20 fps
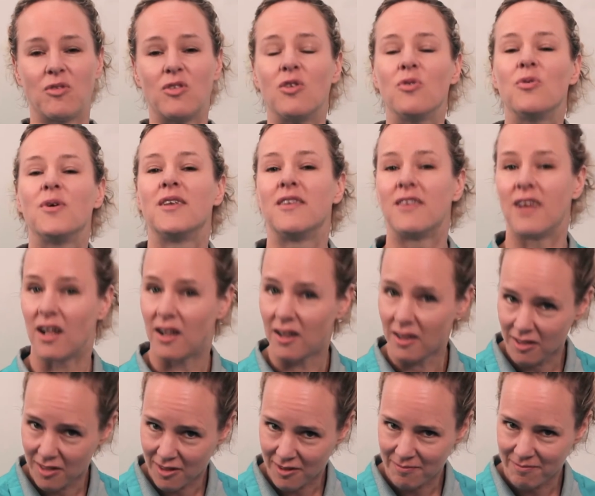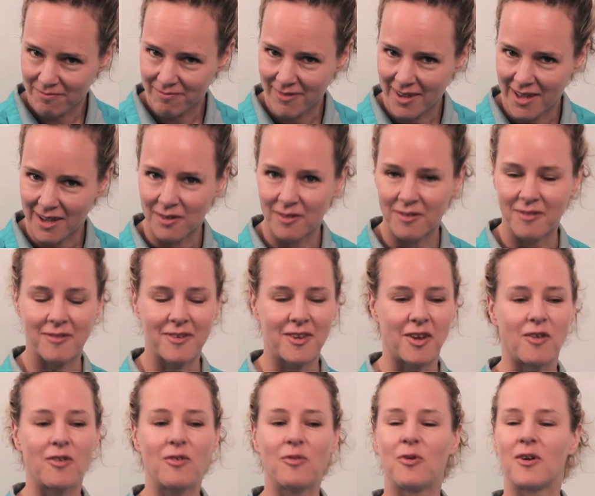do indulge in
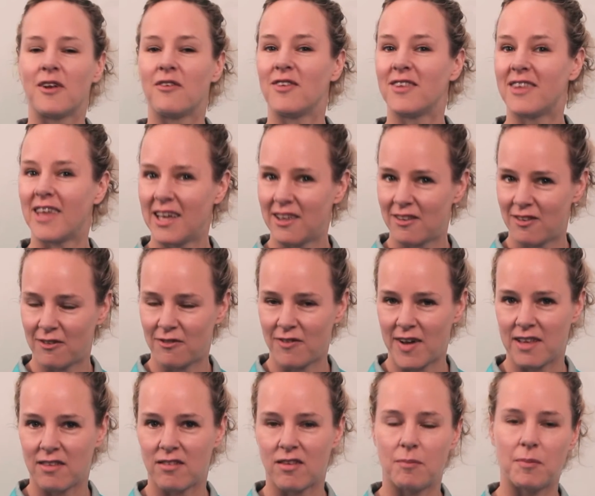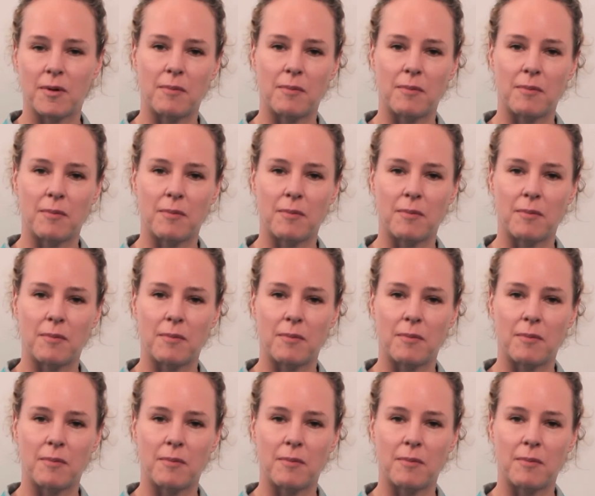whatever takes your fancy,